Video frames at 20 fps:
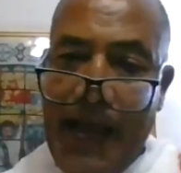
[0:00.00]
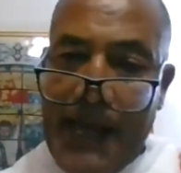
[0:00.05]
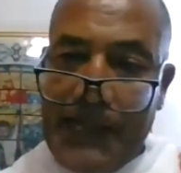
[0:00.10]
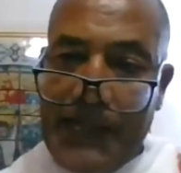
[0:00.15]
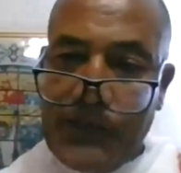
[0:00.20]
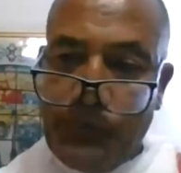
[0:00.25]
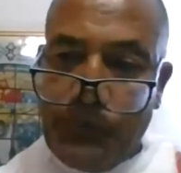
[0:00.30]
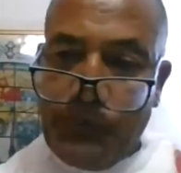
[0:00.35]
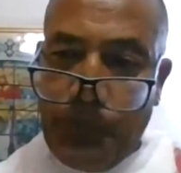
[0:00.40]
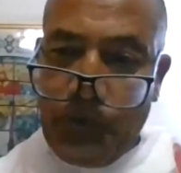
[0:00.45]

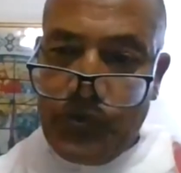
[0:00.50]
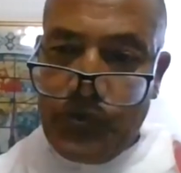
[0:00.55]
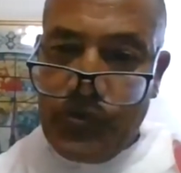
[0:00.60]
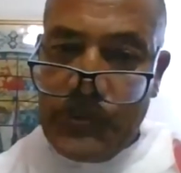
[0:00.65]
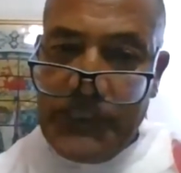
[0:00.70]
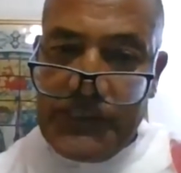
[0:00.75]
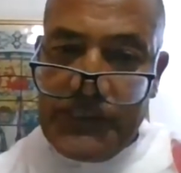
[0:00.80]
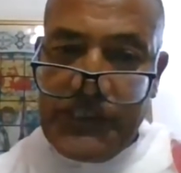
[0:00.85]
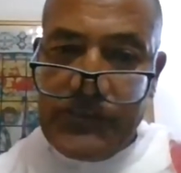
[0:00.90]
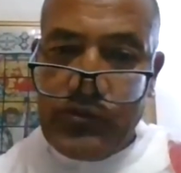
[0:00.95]
an
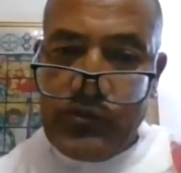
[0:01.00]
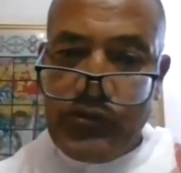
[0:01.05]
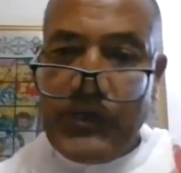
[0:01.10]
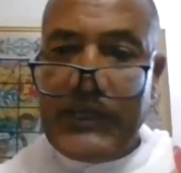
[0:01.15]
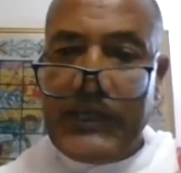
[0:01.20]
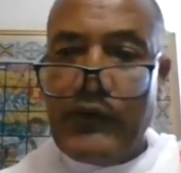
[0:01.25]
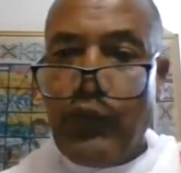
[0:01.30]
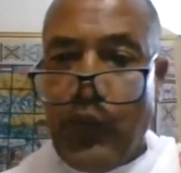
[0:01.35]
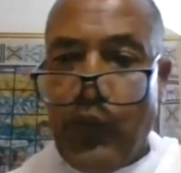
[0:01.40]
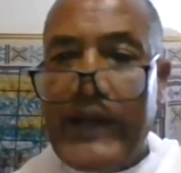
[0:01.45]
opportunity to
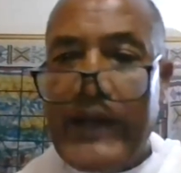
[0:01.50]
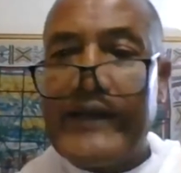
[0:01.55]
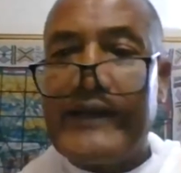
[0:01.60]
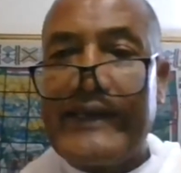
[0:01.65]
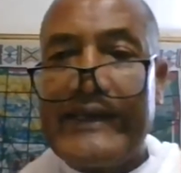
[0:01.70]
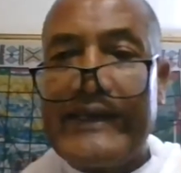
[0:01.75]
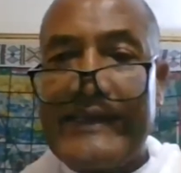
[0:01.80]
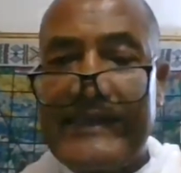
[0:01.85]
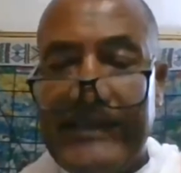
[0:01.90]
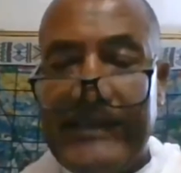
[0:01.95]
really work
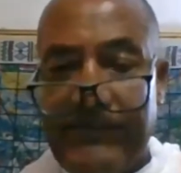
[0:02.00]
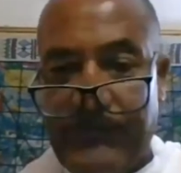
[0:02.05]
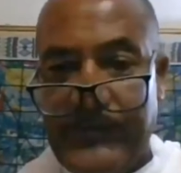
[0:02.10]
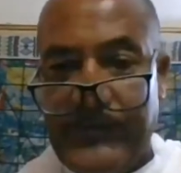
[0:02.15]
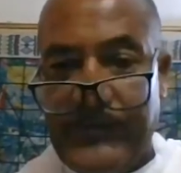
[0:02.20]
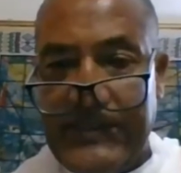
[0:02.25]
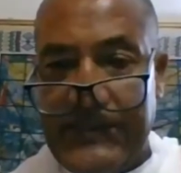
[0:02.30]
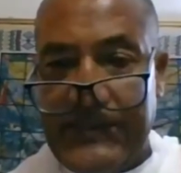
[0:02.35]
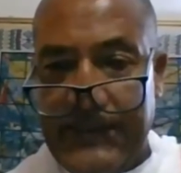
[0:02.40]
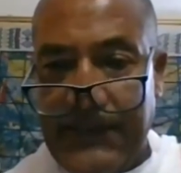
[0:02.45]
in
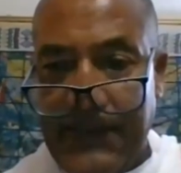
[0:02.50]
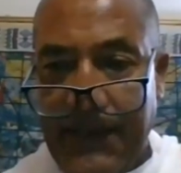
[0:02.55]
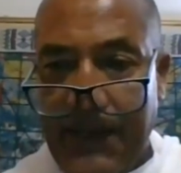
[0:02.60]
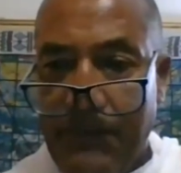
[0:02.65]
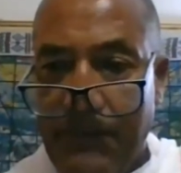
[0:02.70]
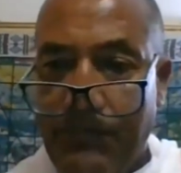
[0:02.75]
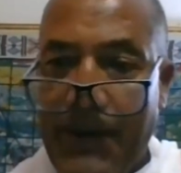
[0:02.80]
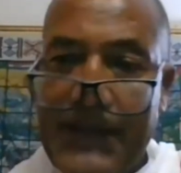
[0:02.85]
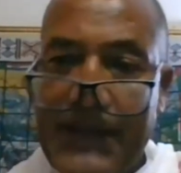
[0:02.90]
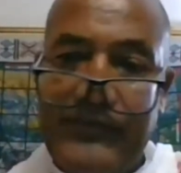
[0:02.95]
different
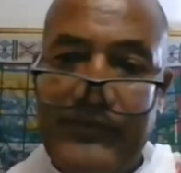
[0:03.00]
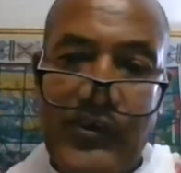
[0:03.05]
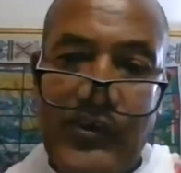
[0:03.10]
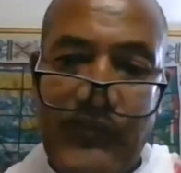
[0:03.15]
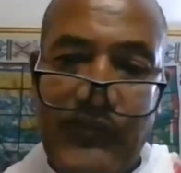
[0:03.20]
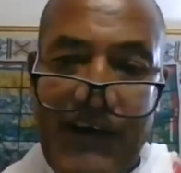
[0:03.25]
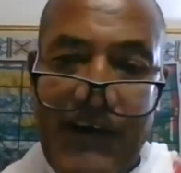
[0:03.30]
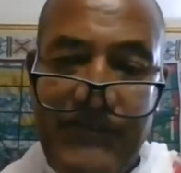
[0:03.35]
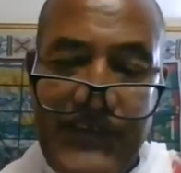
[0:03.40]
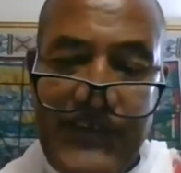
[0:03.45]
parts
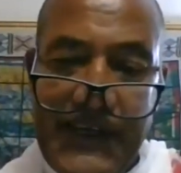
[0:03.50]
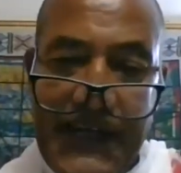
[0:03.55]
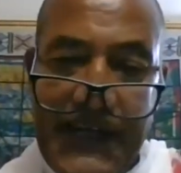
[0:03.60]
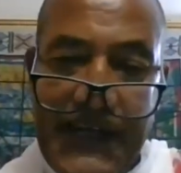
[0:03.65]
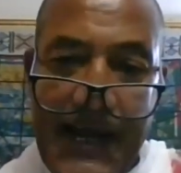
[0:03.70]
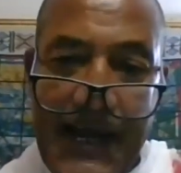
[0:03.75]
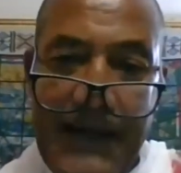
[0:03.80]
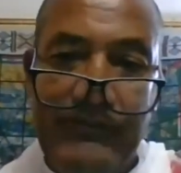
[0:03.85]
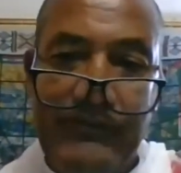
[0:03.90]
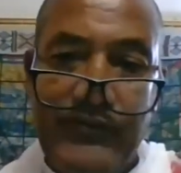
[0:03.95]
of
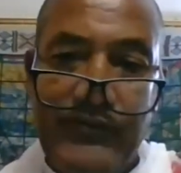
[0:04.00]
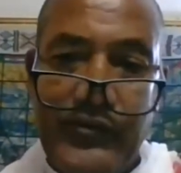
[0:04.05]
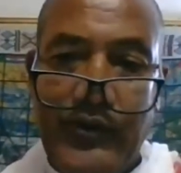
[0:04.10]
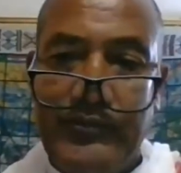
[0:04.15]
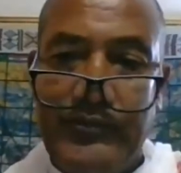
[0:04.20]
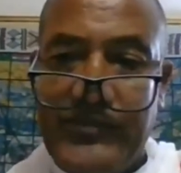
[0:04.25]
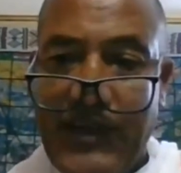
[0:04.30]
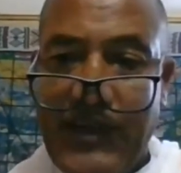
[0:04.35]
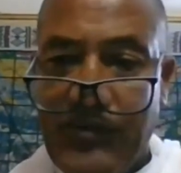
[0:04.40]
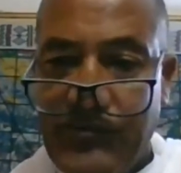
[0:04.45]
Africa,
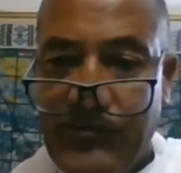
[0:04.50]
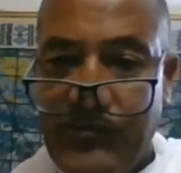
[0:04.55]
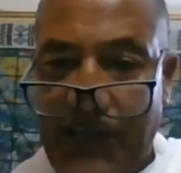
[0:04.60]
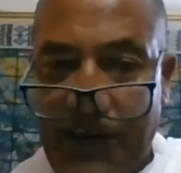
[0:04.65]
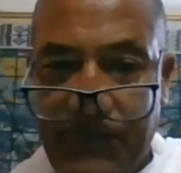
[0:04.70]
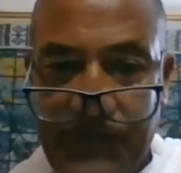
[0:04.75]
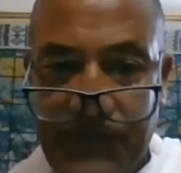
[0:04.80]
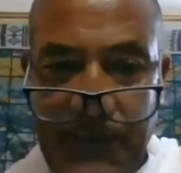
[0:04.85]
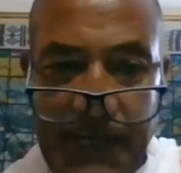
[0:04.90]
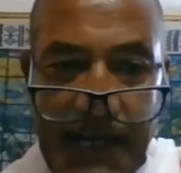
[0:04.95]
from South
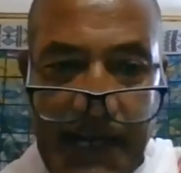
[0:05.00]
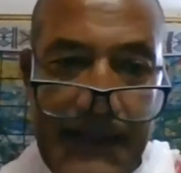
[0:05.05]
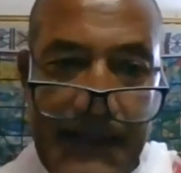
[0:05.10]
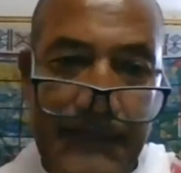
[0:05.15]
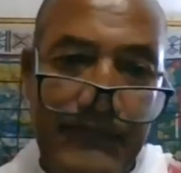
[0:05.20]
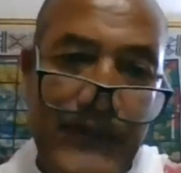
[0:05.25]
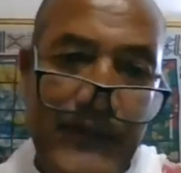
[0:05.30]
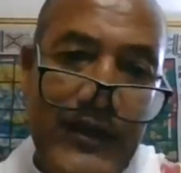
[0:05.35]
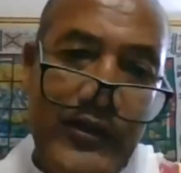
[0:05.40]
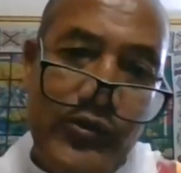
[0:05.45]
Africa
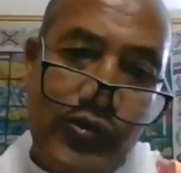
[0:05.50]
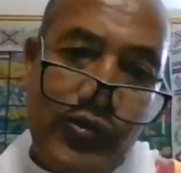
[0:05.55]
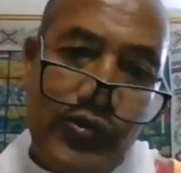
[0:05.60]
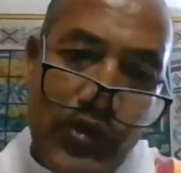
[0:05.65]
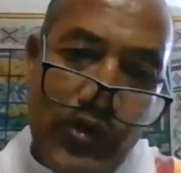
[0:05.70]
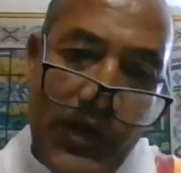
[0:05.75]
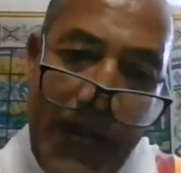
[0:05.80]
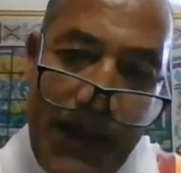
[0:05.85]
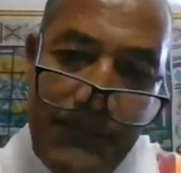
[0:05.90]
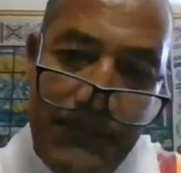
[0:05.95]

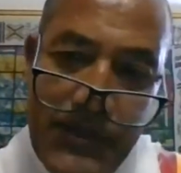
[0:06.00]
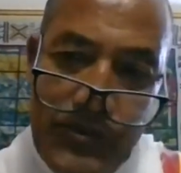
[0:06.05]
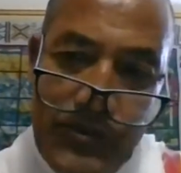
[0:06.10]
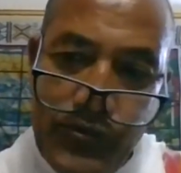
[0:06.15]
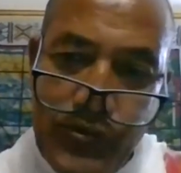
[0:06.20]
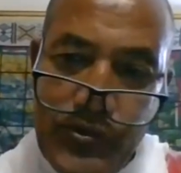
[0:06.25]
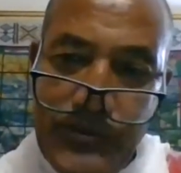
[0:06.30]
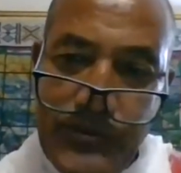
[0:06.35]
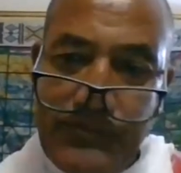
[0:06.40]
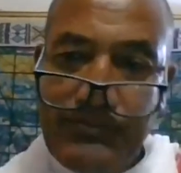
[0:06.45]
to
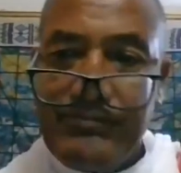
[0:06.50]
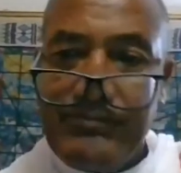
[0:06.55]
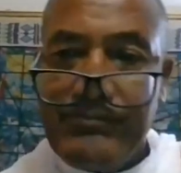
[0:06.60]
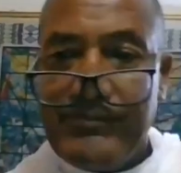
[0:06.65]
Cameroon,